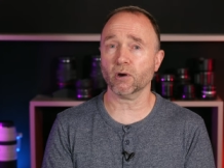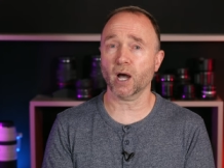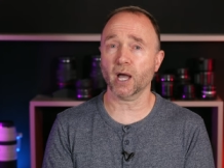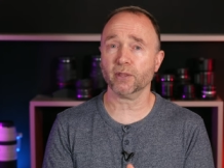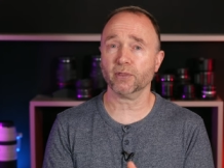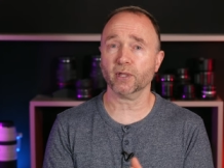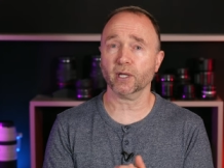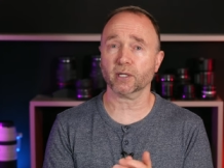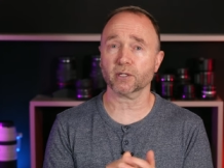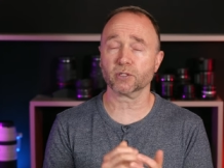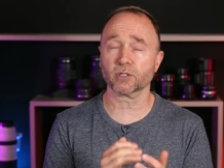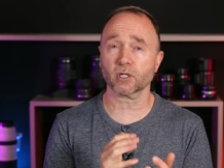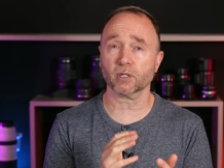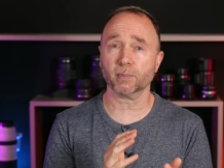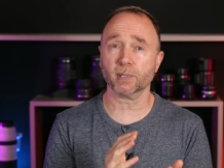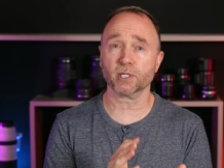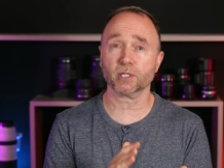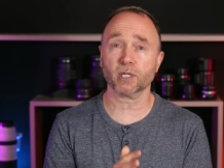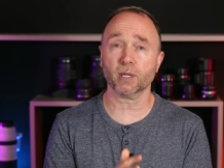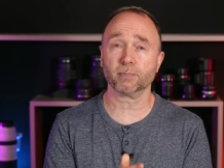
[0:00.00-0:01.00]
I think it's going to
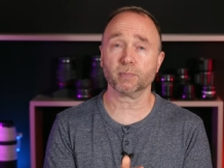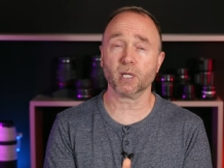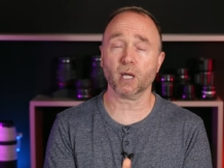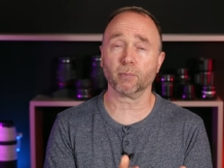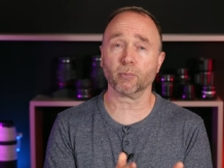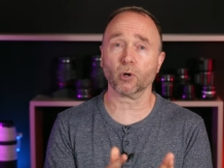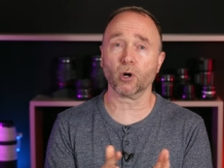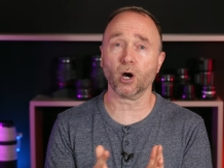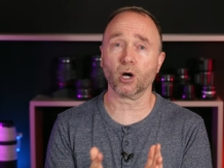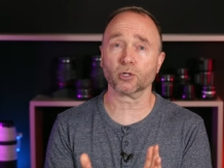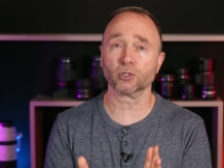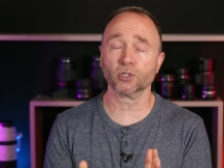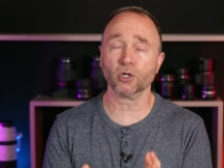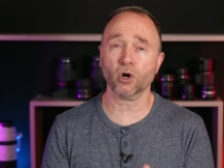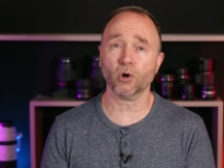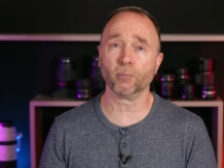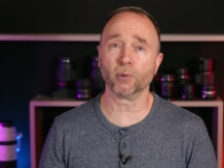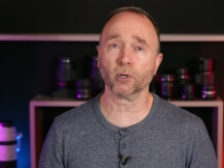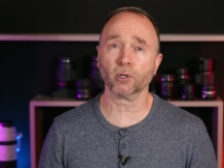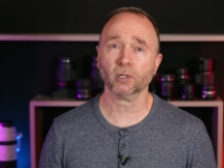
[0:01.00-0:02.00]
be September,
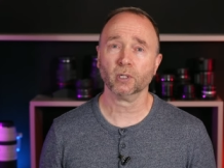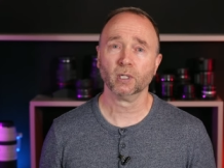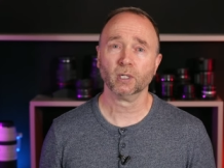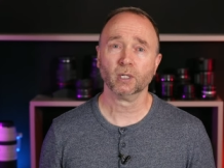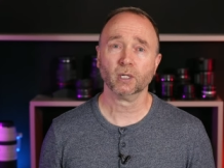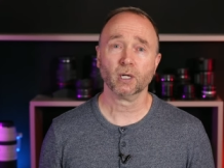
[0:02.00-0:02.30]
October.